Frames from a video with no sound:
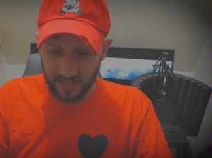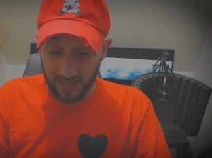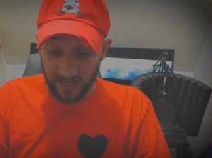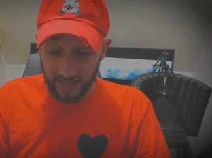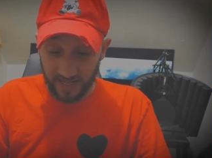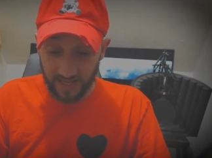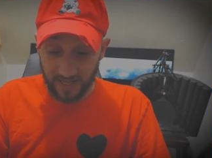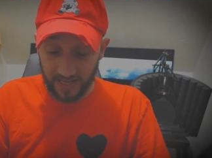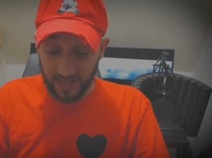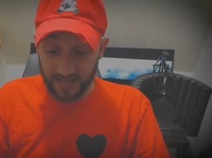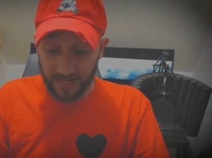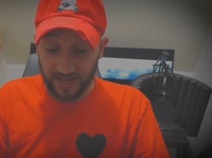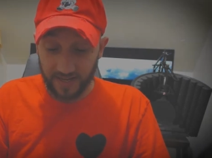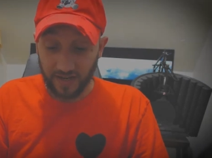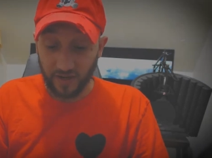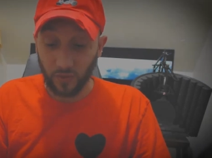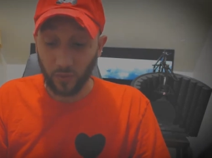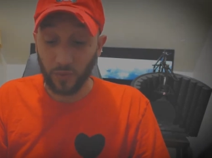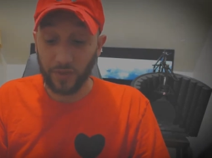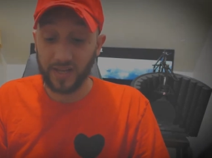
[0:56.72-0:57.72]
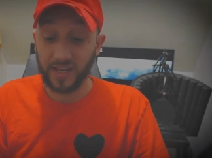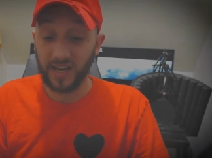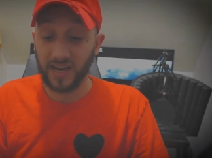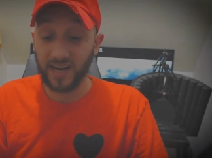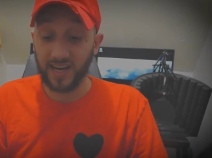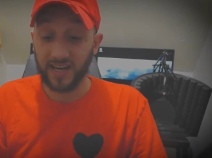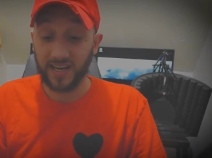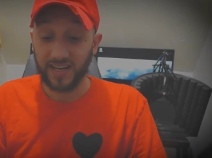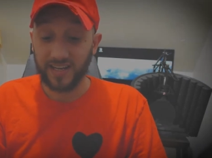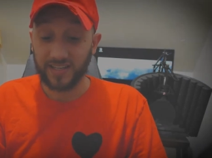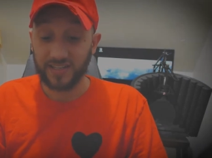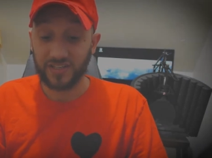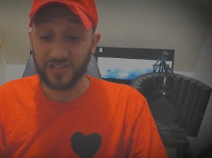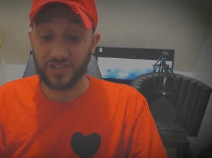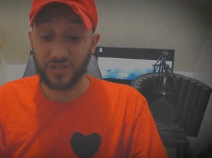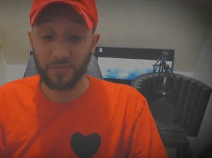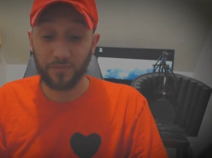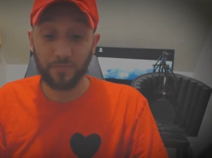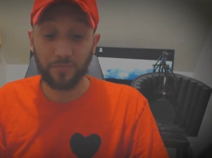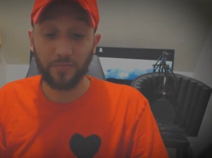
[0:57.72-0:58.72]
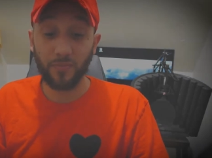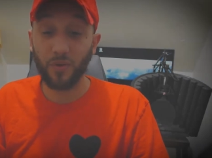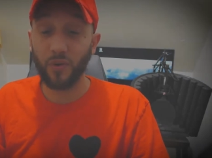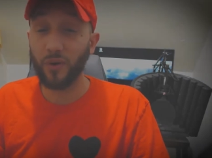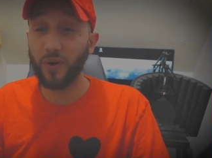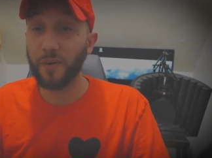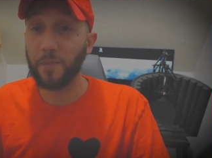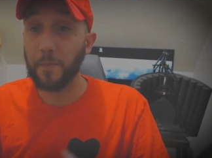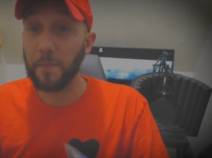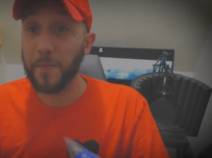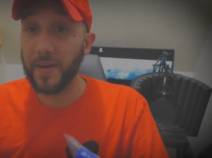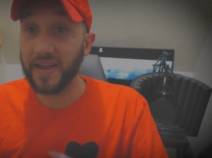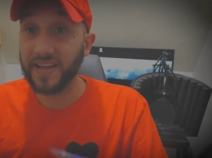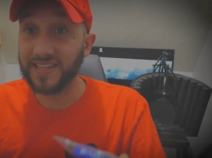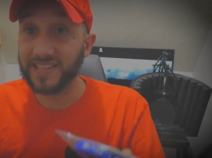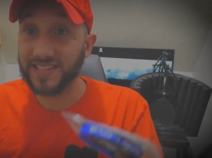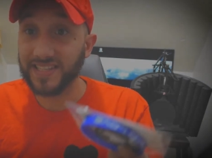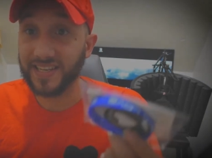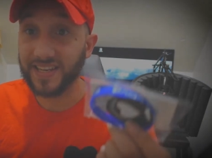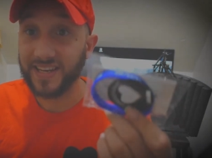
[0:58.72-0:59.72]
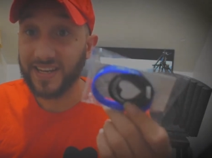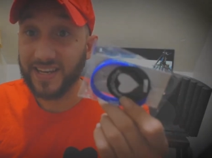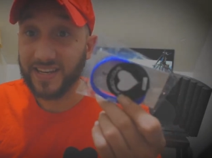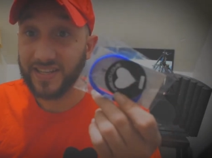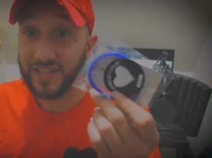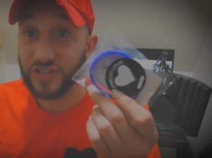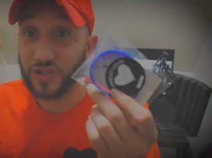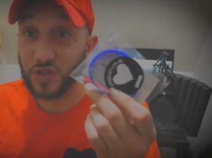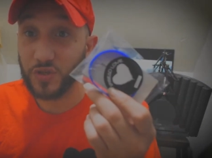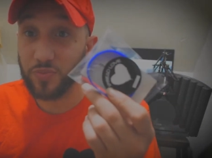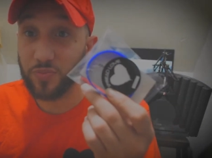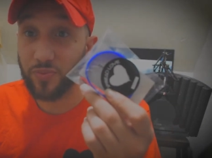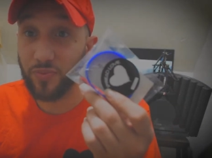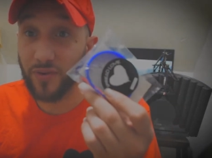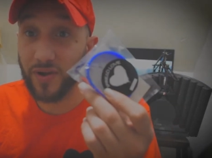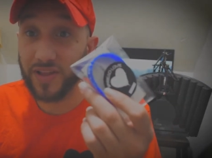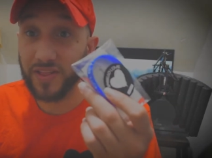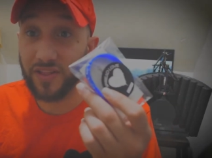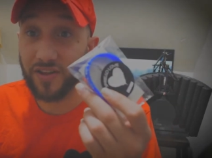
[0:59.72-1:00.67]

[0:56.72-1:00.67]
and we got some more amazing Spread